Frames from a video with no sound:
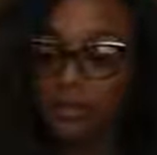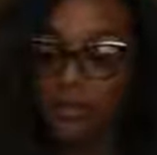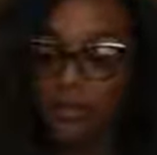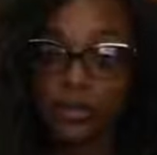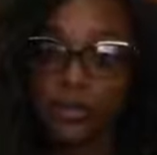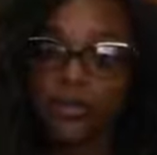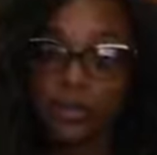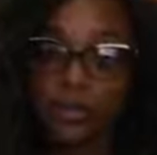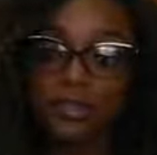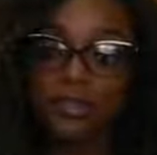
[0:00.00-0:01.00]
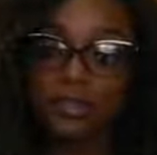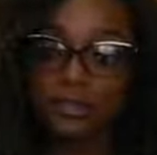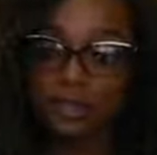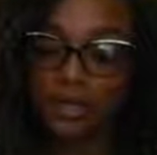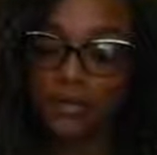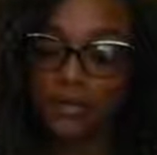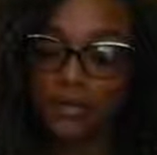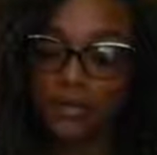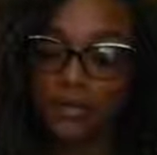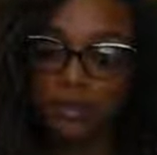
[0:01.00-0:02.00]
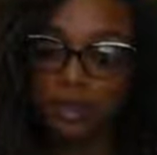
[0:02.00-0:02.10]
When you're not financially stable,